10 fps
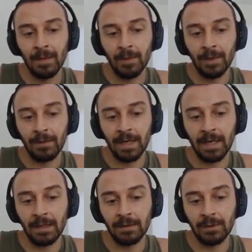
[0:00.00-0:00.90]
But
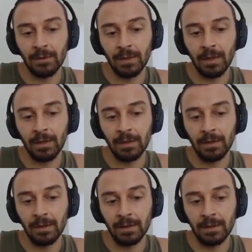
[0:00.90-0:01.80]
that Jewel Gauntlet
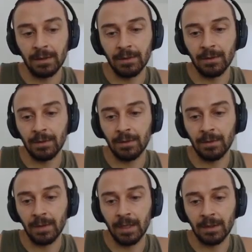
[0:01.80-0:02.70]
on Syndra could
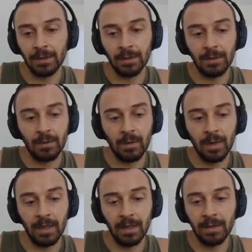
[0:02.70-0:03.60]
be actually
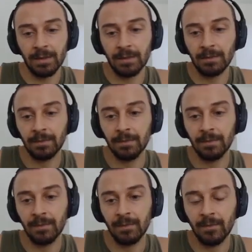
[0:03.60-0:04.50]
quite nice.
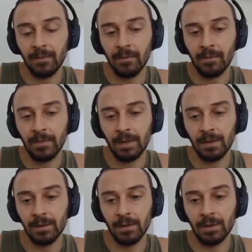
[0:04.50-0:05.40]

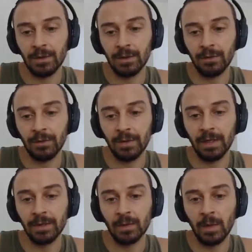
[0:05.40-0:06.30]
So that she'll crit
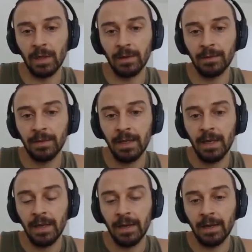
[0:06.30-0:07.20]
as well.
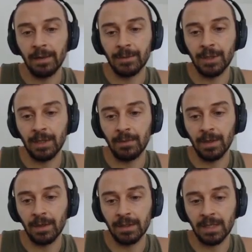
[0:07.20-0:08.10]
She can
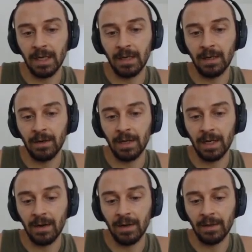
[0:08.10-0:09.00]
be our secondary
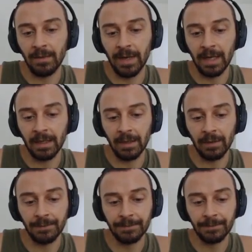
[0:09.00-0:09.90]
carry in the back here.